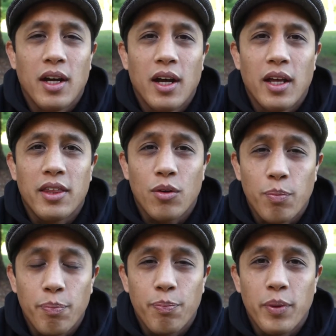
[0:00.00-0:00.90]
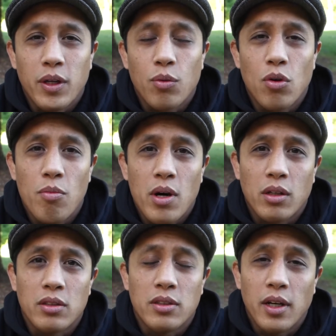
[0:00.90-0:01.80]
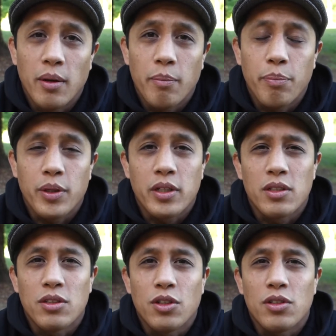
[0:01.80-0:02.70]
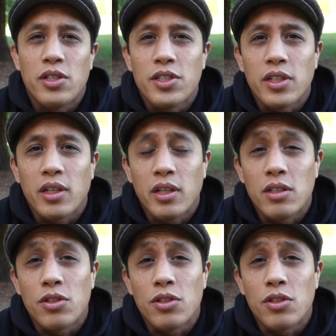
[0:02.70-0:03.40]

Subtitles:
I think being a role model is dumb because you're teaching kids,